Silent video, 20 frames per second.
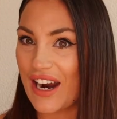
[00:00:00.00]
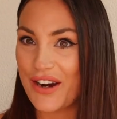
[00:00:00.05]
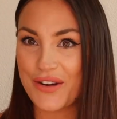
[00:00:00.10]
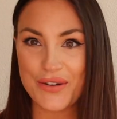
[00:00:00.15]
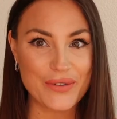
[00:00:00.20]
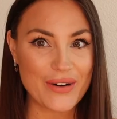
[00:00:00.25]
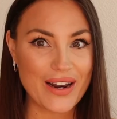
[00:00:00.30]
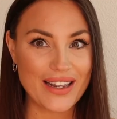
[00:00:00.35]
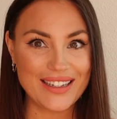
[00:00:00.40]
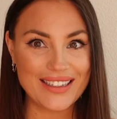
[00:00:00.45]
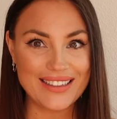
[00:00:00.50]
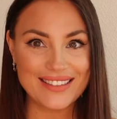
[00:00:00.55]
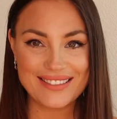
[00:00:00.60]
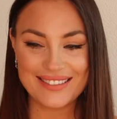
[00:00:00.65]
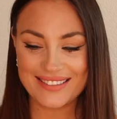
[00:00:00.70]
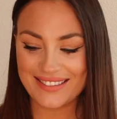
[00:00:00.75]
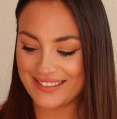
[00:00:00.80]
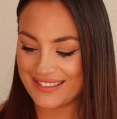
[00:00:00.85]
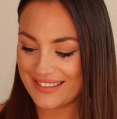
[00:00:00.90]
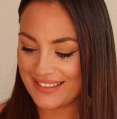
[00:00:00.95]
Are you ready?
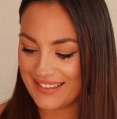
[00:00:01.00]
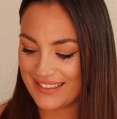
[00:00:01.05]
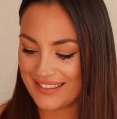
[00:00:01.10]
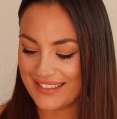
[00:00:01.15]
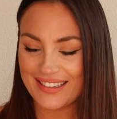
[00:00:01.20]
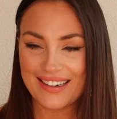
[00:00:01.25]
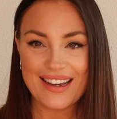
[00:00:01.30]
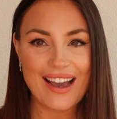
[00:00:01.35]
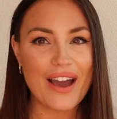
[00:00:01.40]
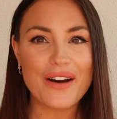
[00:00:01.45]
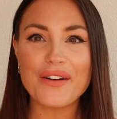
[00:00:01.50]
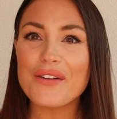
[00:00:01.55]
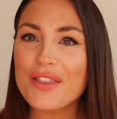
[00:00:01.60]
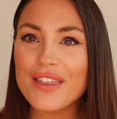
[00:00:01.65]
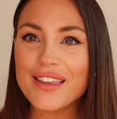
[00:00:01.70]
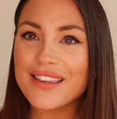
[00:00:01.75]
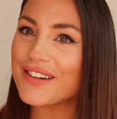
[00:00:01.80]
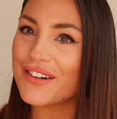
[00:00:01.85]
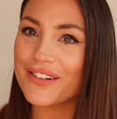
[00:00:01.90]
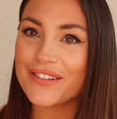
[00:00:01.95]
I don't
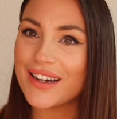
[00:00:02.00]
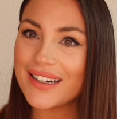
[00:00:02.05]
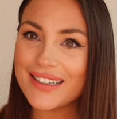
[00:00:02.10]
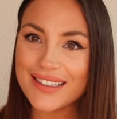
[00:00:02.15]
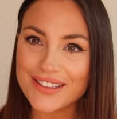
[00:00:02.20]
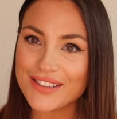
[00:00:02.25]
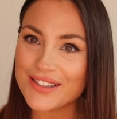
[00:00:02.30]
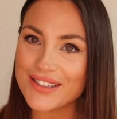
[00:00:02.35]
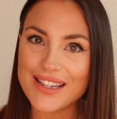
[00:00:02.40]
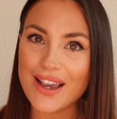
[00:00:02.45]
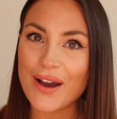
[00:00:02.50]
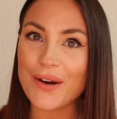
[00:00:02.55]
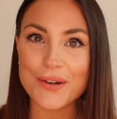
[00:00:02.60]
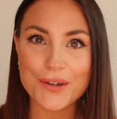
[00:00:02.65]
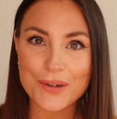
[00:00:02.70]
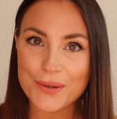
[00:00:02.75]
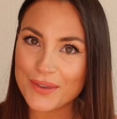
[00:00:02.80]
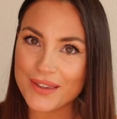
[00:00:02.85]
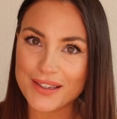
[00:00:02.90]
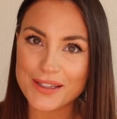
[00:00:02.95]
think you're ready to see how
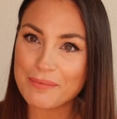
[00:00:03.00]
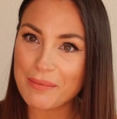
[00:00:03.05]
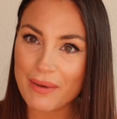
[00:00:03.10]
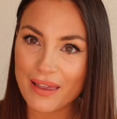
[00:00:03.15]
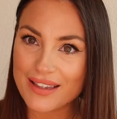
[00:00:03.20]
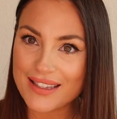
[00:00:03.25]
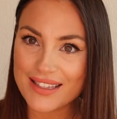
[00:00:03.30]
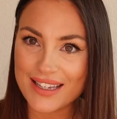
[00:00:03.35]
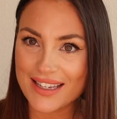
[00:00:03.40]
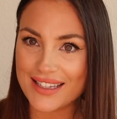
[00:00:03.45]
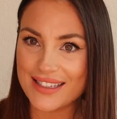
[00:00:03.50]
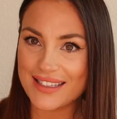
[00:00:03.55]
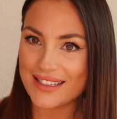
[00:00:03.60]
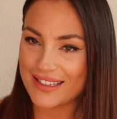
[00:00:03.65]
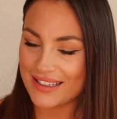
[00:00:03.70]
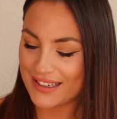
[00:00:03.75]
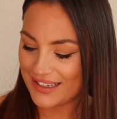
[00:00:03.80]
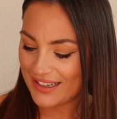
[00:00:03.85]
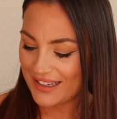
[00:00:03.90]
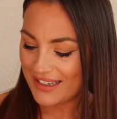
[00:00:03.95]
cute this piece
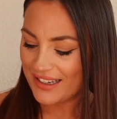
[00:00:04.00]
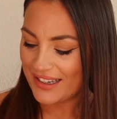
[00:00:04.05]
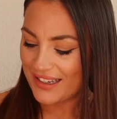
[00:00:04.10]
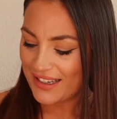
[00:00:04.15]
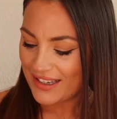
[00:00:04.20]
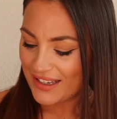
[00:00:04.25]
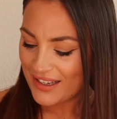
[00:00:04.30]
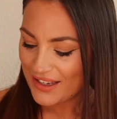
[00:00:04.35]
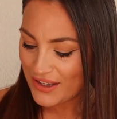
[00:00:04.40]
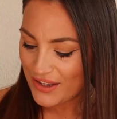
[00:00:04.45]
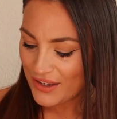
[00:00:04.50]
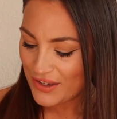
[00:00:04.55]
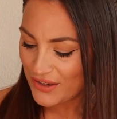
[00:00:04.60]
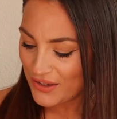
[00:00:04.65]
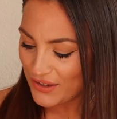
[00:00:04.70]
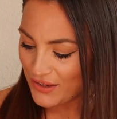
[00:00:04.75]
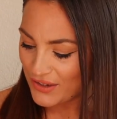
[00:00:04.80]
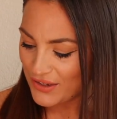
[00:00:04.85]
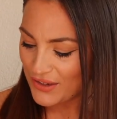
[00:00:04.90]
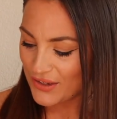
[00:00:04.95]
is.
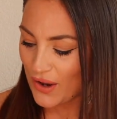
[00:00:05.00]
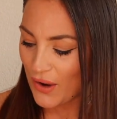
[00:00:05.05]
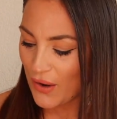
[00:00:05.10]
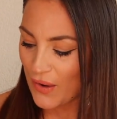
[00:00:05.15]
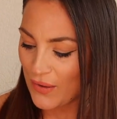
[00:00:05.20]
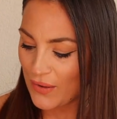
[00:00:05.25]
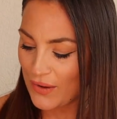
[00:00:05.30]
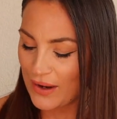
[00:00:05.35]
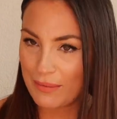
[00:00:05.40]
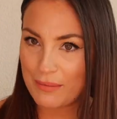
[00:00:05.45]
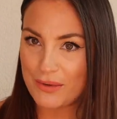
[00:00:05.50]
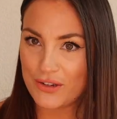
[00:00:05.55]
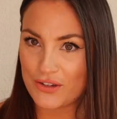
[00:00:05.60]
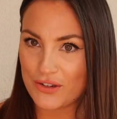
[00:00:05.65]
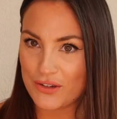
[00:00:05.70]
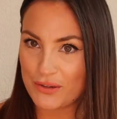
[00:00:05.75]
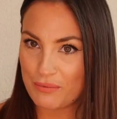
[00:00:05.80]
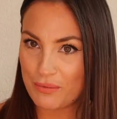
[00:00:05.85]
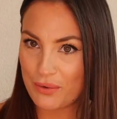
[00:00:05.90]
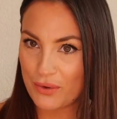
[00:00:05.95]
So let me
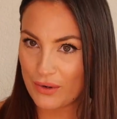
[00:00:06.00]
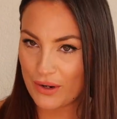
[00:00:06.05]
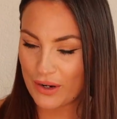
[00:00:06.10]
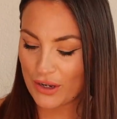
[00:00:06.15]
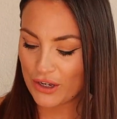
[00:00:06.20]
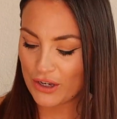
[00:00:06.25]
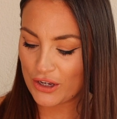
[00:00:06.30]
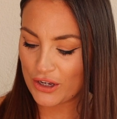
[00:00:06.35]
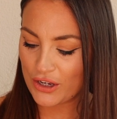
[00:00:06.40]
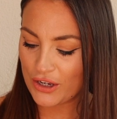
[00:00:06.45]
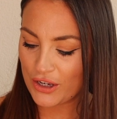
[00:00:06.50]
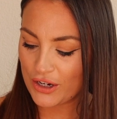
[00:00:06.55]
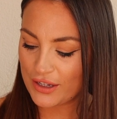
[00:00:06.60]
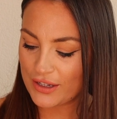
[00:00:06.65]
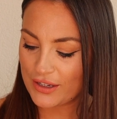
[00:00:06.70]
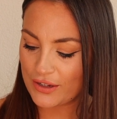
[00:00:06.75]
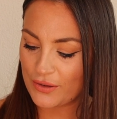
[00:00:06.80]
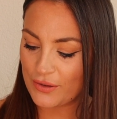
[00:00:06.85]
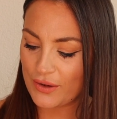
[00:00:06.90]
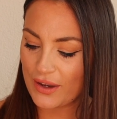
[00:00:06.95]
just put it good
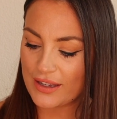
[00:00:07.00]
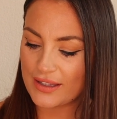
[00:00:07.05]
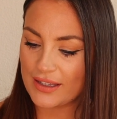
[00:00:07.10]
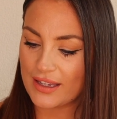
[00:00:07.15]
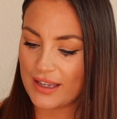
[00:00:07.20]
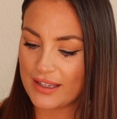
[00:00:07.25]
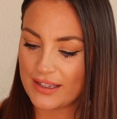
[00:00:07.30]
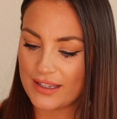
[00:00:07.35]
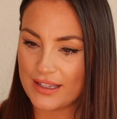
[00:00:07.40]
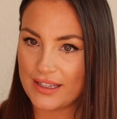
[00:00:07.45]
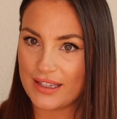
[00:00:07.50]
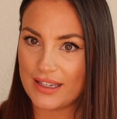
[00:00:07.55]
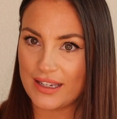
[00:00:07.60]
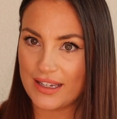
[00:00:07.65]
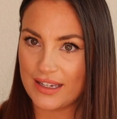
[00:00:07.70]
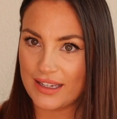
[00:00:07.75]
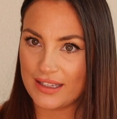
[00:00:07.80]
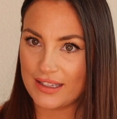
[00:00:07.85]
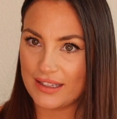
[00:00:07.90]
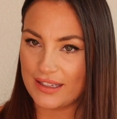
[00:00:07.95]
so you guys can
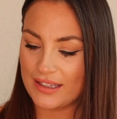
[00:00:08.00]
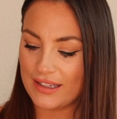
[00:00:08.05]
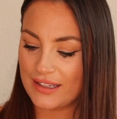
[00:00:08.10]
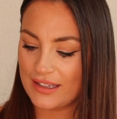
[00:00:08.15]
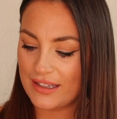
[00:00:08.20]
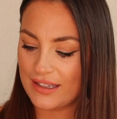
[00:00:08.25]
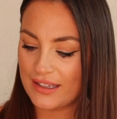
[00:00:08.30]
see it.